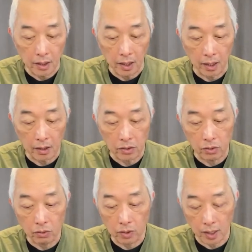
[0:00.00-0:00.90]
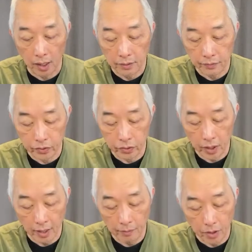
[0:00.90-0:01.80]
And so a lot of you
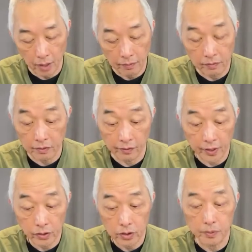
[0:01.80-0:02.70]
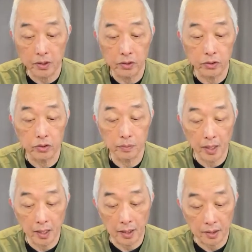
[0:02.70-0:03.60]
have problem with fingers because you spend a
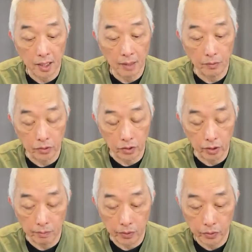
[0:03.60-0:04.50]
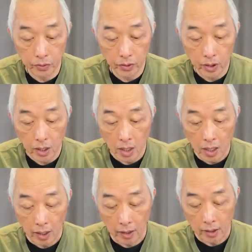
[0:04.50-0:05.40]
lot of time on the computer,
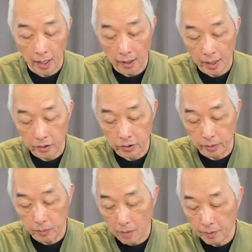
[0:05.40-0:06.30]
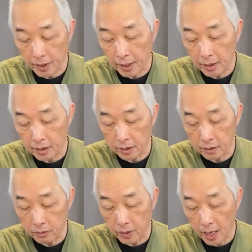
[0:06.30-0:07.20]
and that actually propagates, and
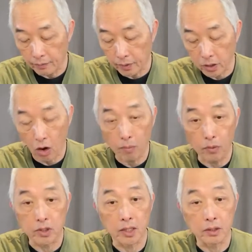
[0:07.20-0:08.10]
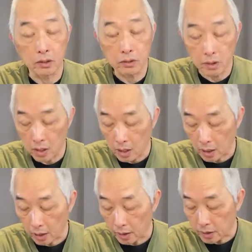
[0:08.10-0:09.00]
we have a carpal tunnel.
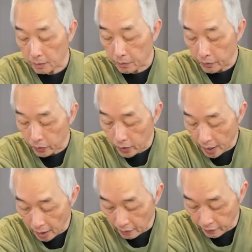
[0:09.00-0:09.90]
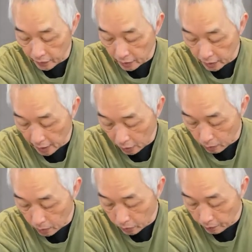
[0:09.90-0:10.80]
And then some of you have
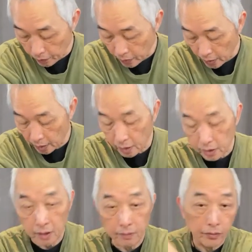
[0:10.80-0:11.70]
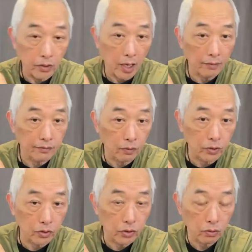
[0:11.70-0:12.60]
elbow, and then some of you have frozen
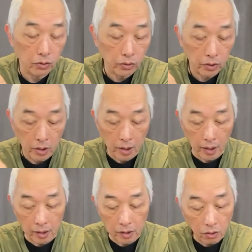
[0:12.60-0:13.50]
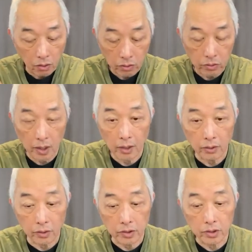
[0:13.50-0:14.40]
shoulder, and it's all together.
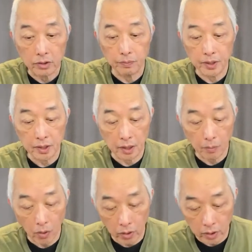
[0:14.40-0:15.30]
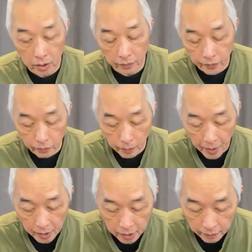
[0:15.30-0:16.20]
It's just basically part of the
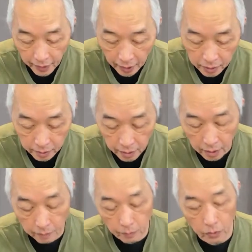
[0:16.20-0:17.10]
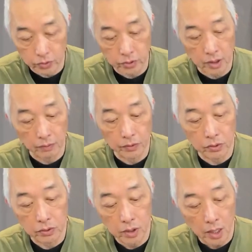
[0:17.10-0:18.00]
repetitive action motion that we do.